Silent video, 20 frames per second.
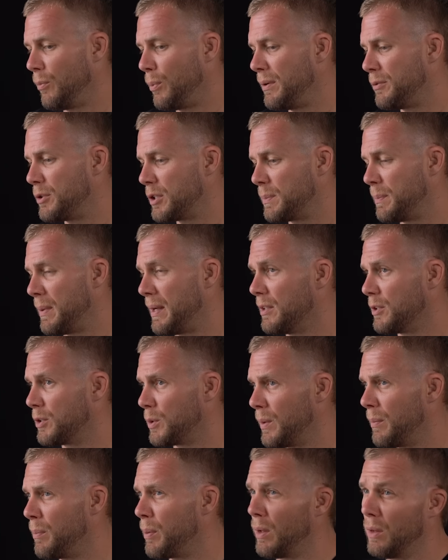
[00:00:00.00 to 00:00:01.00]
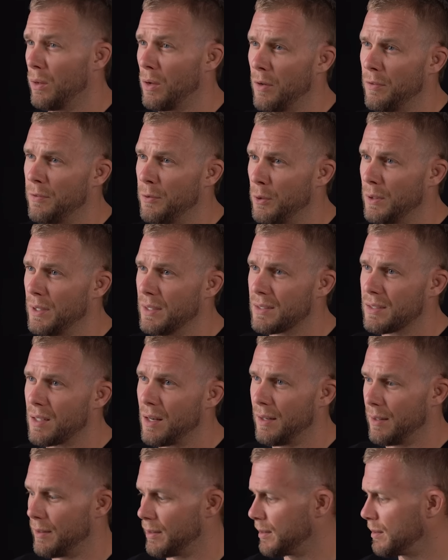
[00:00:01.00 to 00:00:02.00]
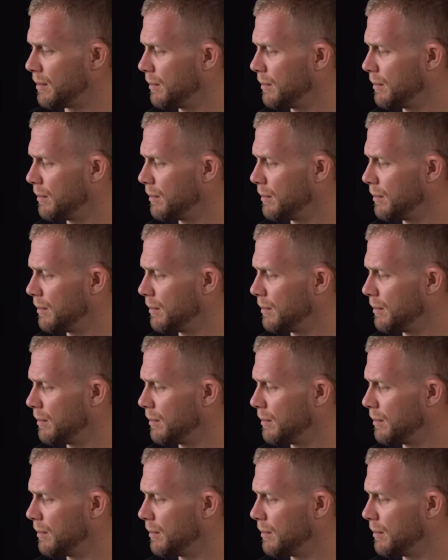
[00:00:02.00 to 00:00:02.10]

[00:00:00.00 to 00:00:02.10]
if we've just binged, we put a lot of food inside